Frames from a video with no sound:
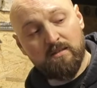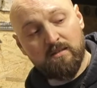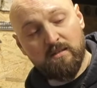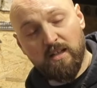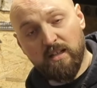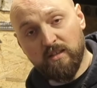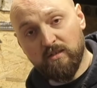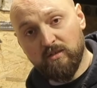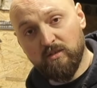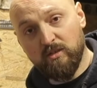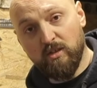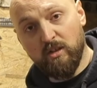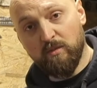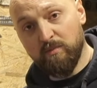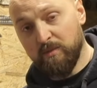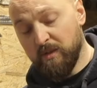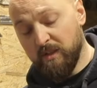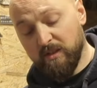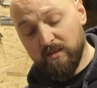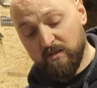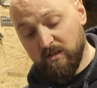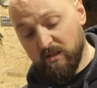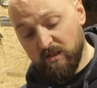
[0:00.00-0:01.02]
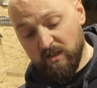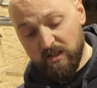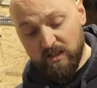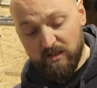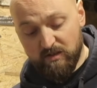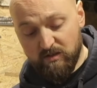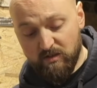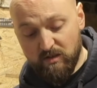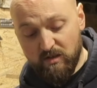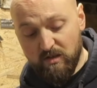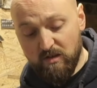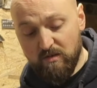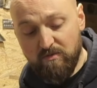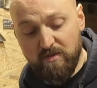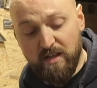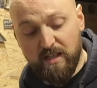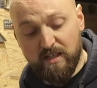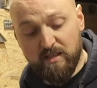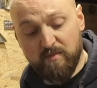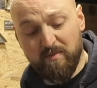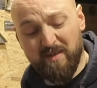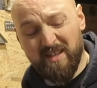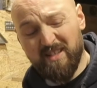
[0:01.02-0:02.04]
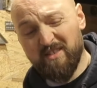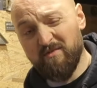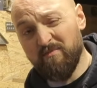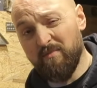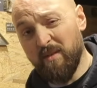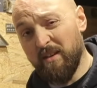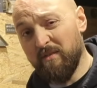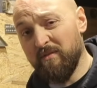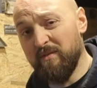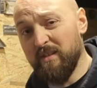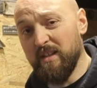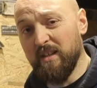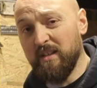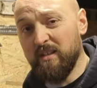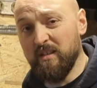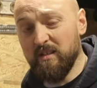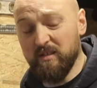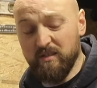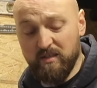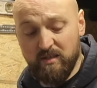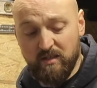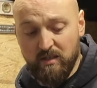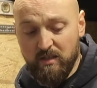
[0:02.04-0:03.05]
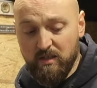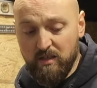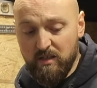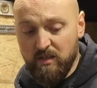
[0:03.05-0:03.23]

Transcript: and stops instantly. So that's a massive benefit, because